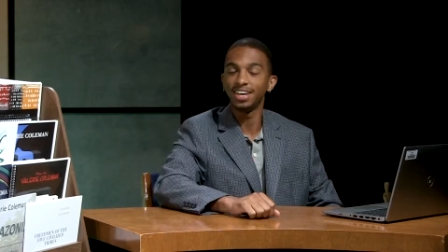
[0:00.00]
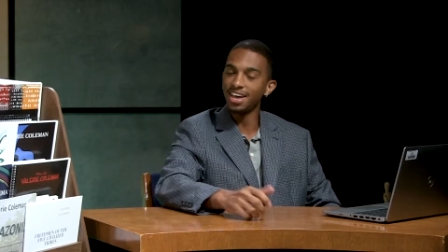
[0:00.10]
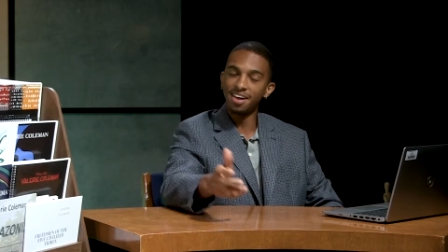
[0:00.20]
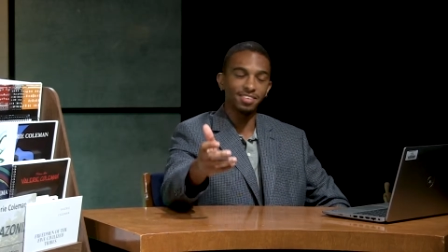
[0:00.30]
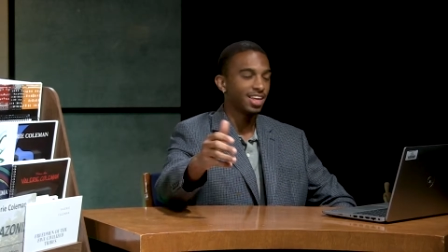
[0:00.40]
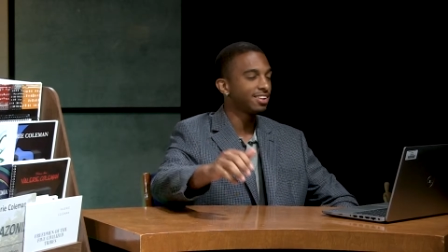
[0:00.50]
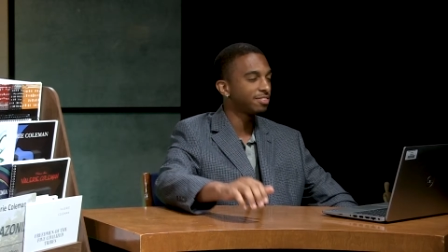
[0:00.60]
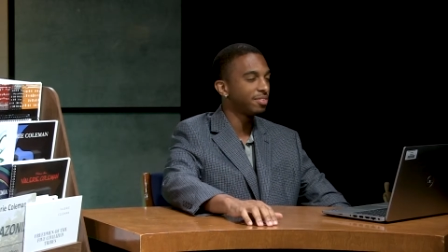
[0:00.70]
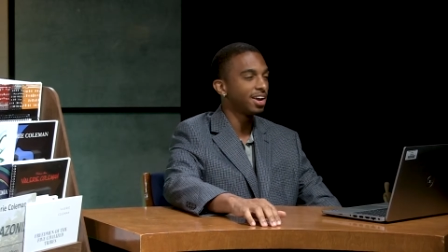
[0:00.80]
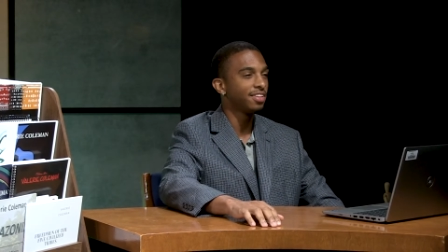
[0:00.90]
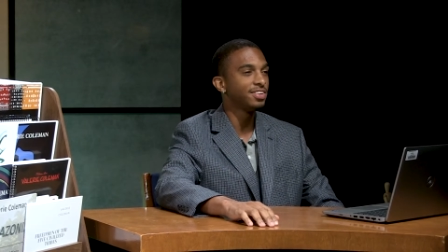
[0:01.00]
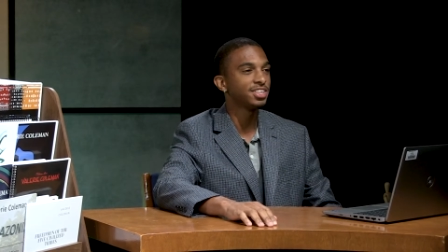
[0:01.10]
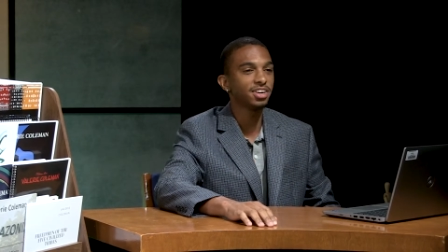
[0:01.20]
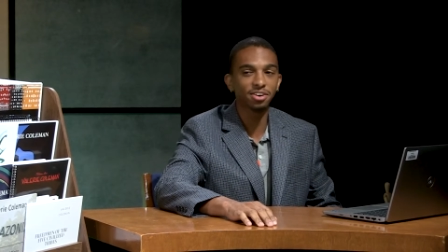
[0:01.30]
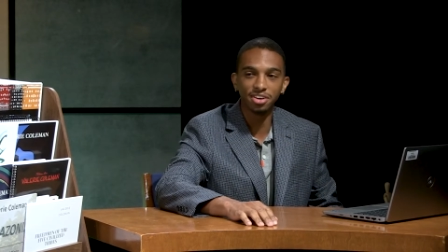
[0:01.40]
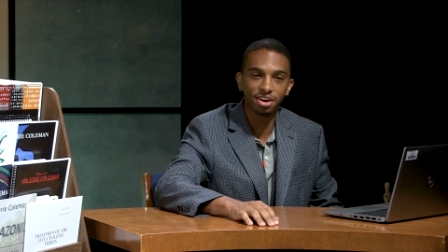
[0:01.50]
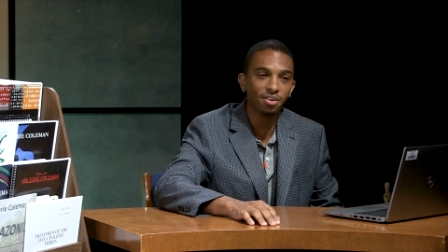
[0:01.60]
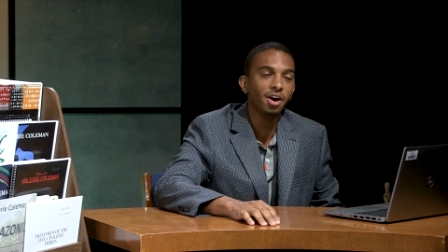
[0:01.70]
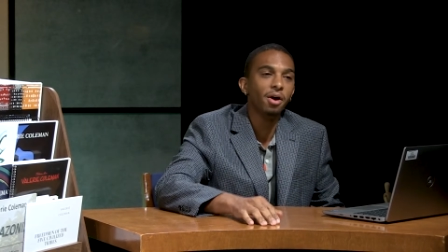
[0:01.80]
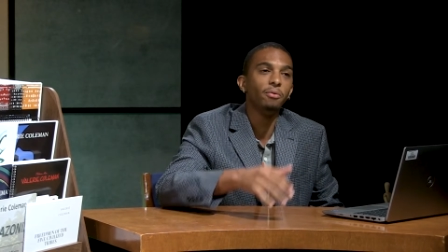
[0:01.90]
Yeah, thanks for being on the show. You know,
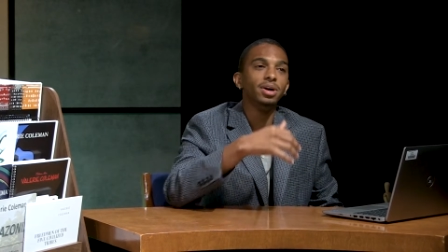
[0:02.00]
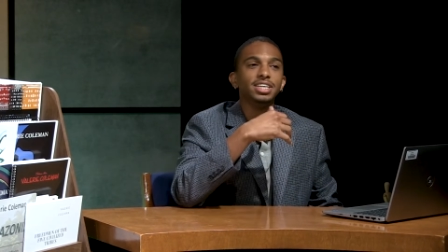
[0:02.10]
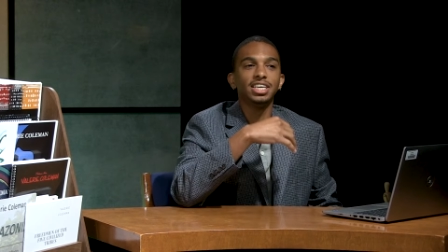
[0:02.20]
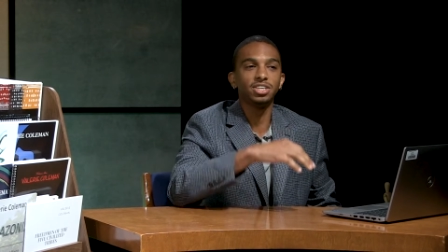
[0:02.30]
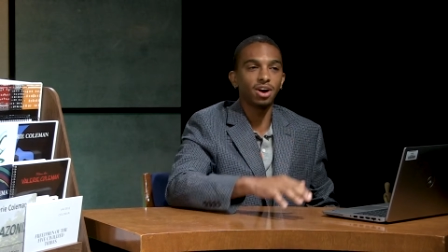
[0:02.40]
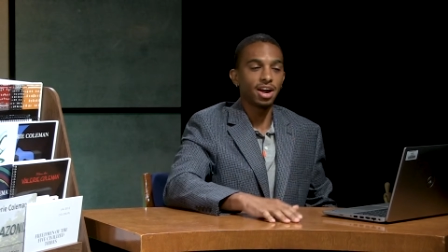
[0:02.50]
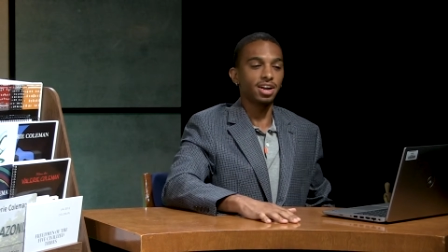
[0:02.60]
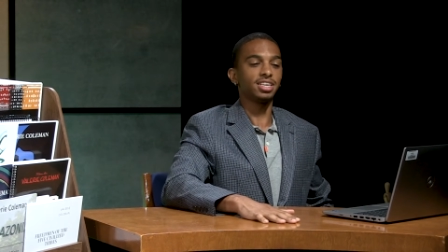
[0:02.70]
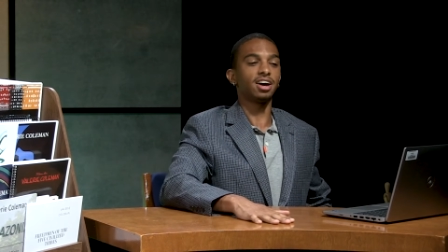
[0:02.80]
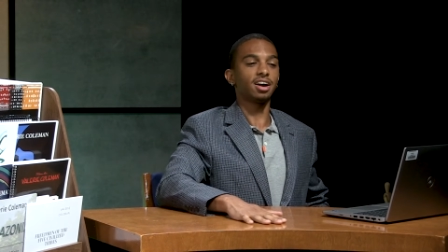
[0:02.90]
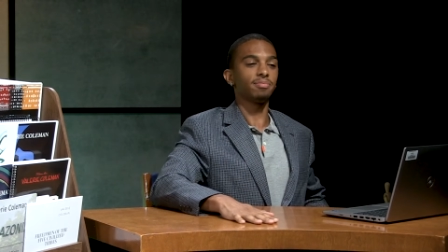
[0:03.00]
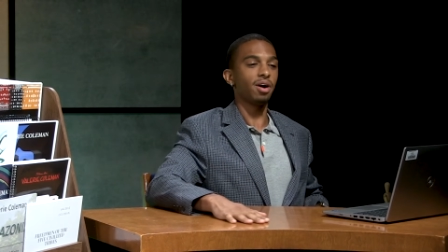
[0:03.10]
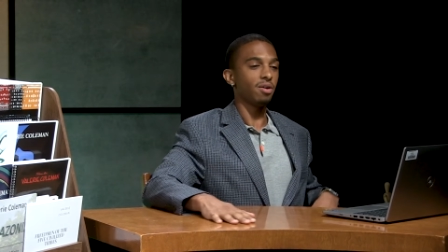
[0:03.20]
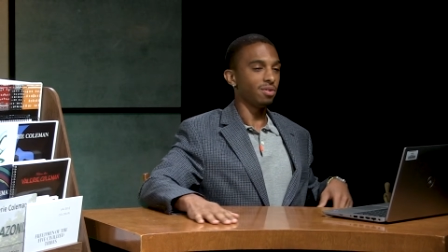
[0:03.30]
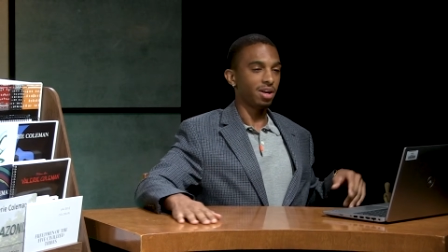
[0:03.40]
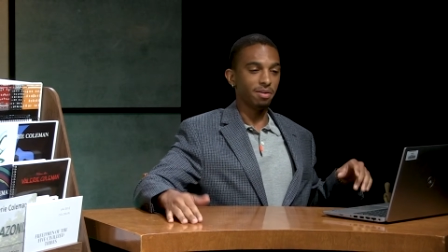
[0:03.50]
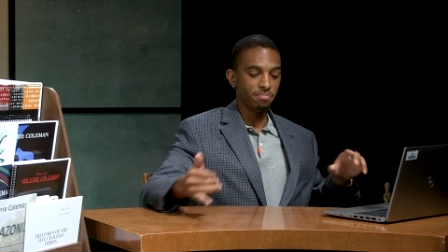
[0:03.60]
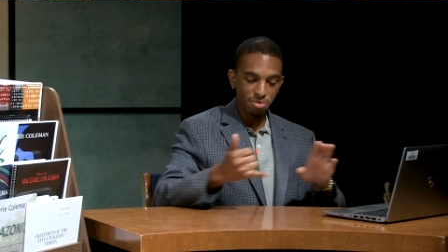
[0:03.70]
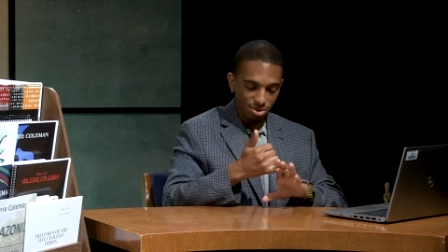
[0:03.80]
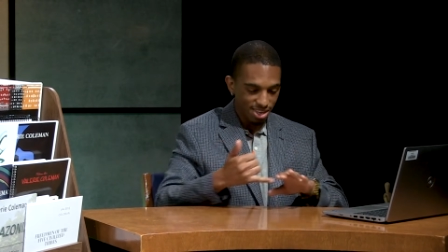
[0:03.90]
we wanted to get you out here to talk about uh,
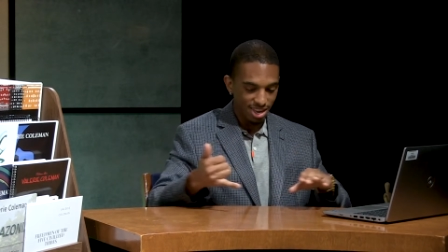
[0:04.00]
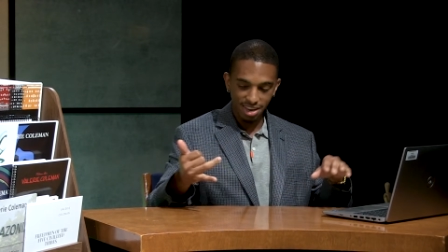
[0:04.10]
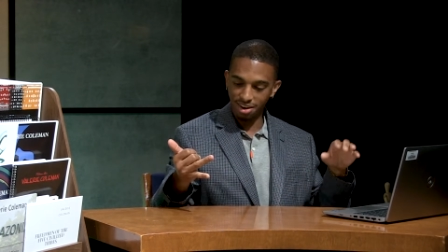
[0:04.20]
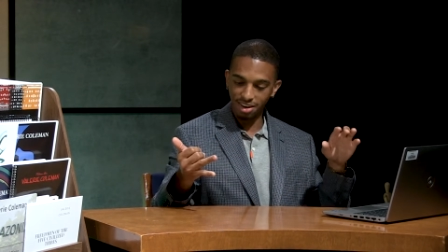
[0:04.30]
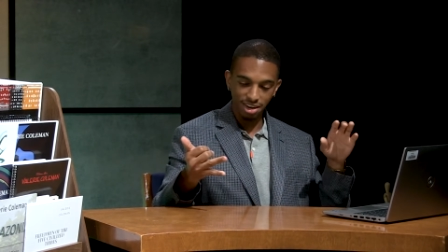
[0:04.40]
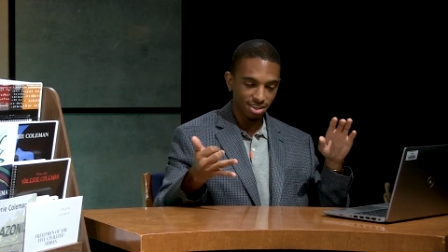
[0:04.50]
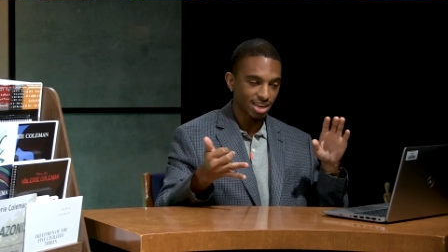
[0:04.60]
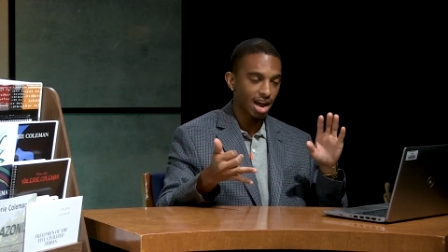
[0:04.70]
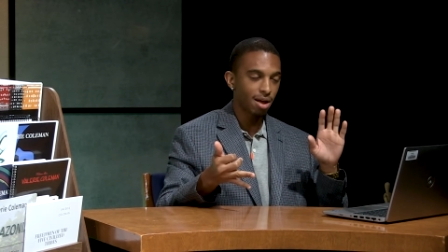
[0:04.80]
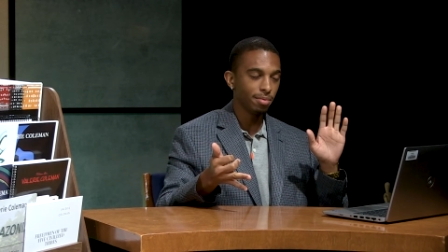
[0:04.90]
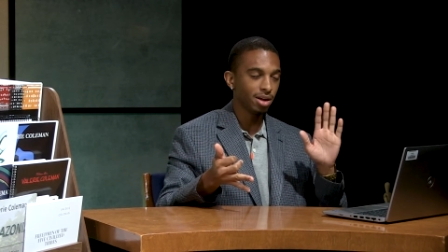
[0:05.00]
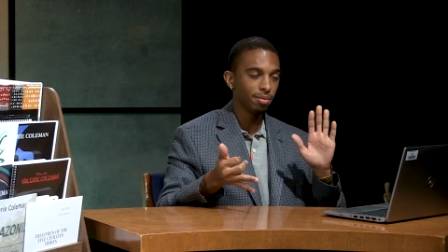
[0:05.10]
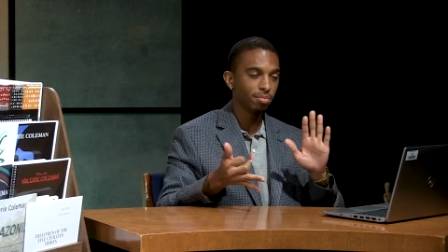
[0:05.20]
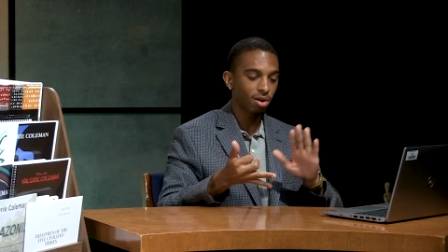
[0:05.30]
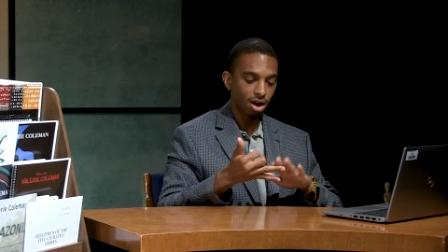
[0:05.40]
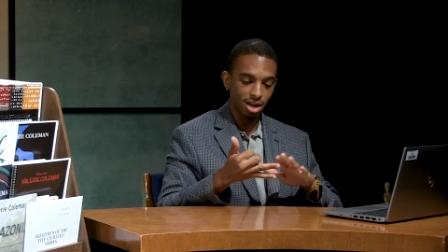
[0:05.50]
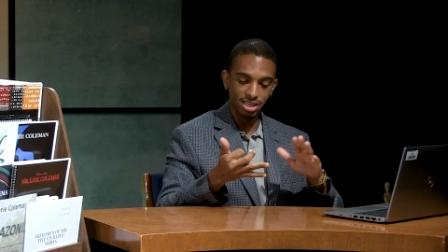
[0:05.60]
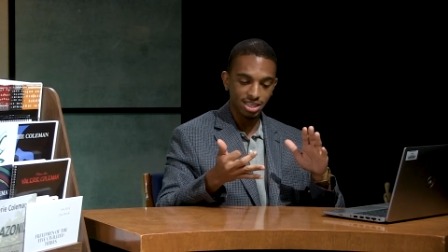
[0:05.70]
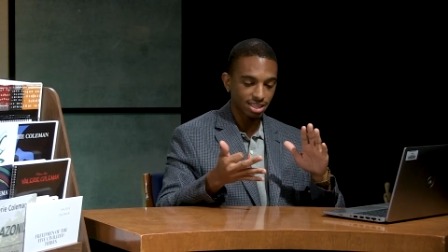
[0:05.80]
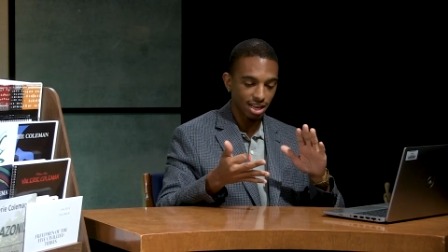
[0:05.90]
music, your your time abroad,
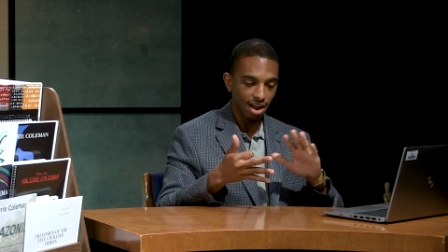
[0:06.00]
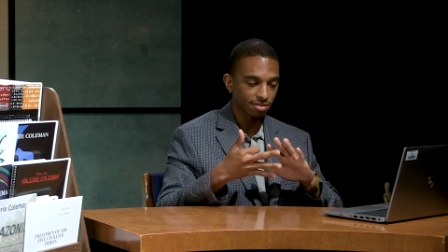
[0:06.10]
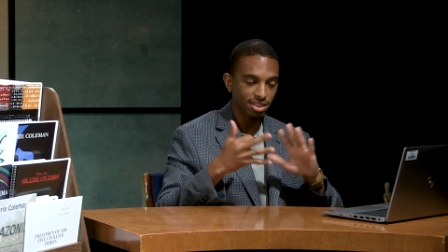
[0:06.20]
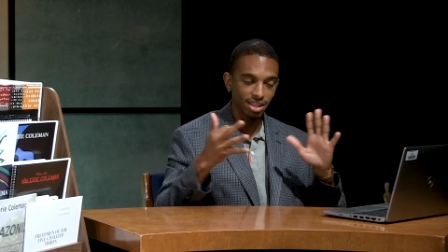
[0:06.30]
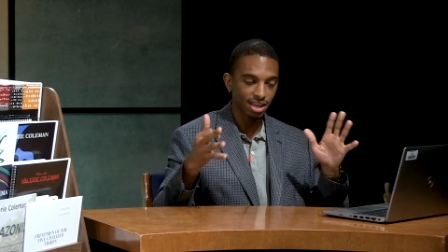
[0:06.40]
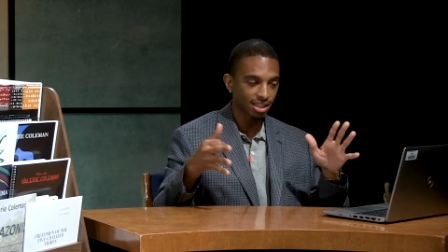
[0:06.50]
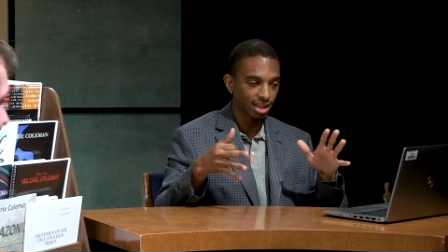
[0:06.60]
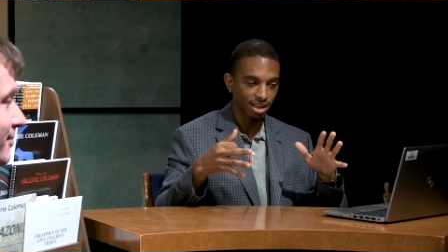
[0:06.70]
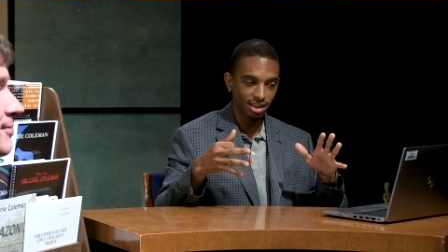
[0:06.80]
just everything like that.